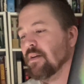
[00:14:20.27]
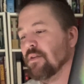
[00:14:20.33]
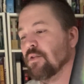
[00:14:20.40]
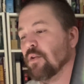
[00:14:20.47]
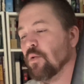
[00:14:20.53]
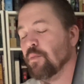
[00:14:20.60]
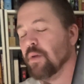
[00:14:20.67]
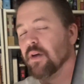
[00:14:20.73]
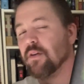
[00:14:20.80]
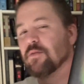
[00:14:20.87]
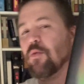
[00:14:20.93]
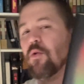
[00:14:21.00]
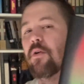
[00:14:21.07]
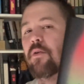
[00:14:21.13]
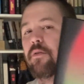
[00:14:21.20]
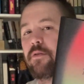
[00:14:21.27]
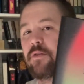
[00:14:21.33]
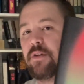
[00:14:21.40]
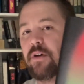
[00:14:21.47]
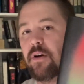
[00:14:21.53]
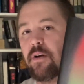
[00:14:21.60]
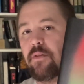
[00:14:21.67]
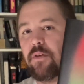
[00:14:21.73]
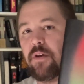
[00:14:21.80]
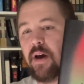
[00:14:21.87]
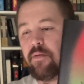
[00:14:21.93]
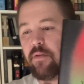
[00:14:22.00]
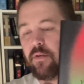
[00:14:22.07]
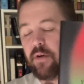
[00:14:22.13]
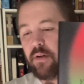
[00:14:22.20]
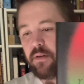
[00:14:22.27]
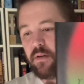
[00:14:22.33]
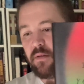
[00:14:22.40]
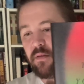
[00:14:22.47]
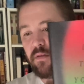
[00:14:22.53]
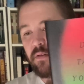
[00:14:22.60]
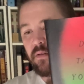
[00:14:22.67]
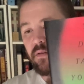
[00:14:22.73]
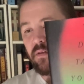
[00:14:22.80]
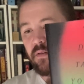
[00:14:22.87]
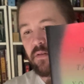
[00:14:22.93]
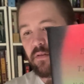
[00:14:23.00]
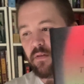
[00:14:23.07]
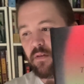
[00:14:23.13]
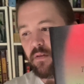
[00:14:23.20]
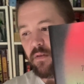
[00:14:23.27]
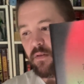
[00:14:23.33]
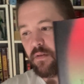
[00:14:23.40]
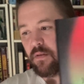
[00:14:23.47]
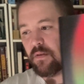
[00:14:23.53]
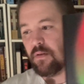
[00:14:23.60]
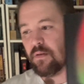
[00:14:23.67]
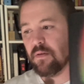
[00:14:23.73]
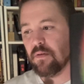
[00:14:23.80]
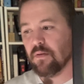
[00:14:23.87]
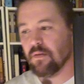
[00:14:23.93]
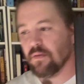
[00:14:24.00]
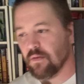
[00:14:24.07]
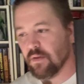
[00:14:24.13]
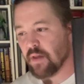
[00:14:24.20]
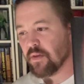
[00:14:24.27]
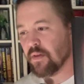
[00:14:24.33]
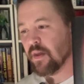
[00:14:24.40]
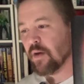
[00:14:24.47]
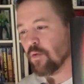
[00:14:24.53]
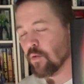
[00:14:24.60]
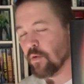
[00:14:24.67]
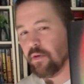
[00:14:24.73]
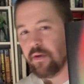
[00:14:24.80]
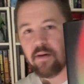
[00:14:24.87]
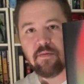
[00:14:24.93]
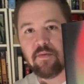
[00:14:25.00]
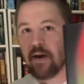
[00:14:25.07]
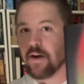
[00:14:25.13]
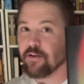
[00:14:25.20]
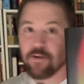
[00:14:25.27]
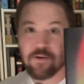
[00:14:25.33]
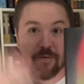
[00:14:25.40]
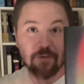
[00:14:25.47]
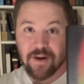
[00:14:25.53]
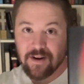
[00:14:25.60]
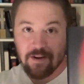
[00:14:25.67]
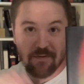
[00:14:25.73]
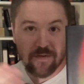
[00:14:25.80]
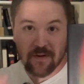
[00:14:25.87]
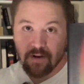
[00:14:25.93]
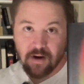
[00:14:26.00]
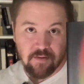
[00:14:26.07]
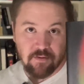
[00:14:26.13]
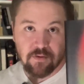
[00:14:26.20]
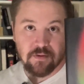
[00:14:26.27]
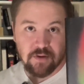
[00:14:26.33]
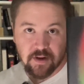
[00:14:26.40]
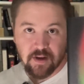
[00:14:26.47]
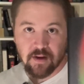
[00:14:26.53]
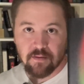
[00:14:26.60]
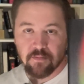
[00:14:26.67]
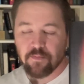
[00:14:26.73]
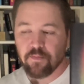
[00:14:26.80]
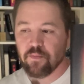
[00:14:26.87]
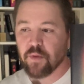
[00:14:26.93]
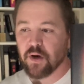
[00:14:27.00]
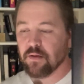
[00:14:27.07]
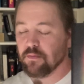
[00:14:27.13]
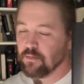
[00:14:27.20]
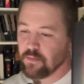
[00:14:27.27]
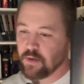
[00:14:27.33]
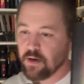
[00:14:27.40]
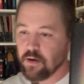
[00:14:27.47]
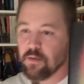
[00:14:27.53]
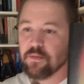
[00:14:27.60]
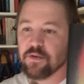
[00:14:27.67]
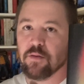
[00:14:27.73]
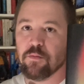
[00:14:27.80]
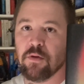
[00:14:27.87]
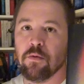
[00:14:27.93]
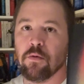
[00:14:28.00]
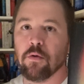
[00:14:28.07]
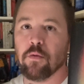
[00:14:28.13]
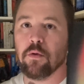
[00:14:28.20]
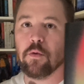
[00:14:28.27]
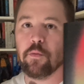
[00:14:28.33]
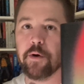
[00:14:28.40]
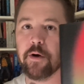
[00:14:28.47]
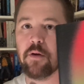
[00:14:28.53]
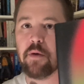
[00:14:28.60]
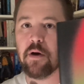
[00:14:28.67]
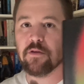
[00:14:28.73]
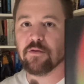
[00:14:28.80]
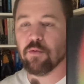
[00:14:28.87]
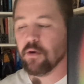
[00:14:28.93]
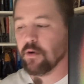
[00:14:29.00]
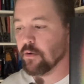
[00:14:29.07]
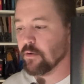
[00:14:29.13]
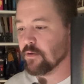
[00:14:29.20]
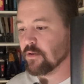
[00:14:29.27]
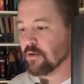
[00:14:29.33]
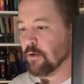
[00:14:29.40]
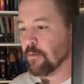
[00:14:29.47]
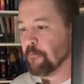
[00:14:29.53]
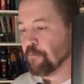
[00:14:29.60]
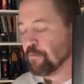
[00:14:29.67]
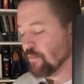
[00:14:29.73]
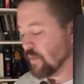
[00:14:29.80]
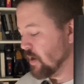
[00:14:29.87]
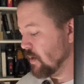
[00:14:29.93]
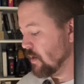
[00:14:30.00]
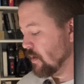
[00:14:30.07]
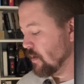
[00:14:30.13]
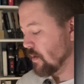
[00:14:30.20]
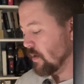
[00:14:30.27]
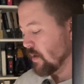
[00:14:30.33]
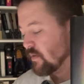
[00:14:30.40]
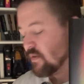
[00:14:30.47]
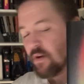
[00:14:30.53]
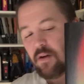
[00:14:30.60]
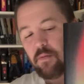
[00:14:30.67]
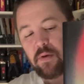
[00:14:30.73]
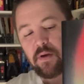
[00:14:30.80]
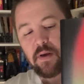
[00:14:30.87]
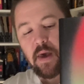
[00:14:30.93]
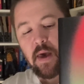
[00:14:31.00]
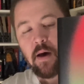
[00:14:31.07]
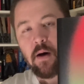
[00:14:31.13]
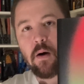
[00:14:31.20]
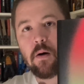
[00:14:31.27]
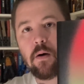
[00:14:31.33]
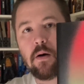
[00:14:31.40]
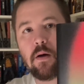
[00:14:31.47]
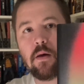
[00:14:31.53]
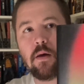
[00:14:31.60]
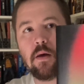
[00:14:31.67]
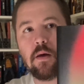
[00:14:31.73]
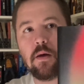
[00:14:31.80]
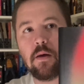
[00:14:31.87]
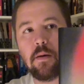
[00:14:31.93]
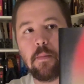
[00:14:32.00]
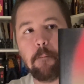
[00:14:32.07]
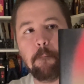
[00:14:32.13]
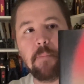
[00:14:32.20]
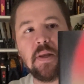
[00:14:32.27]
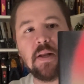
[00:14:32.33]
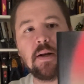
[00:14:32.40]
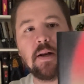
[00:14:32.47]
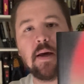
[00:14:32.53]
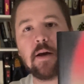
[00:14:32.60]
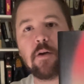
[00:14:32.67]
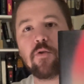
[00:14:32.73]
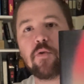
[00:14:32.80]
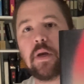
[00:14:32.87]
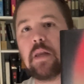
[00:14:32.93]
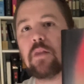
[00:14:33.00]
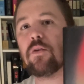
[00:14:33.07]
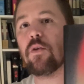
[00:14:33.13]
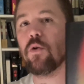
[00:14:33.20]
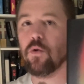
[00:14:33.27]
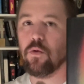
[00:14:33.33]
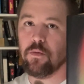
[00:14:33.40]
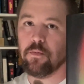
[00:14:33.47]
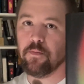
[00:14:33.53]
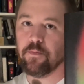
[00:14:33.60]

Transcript: So big spoilers here if you haven't read this. This is nothing that will really affect your read of the novel again, but you know, some people are really weird about spoilers, so it's going to be El Milagrito.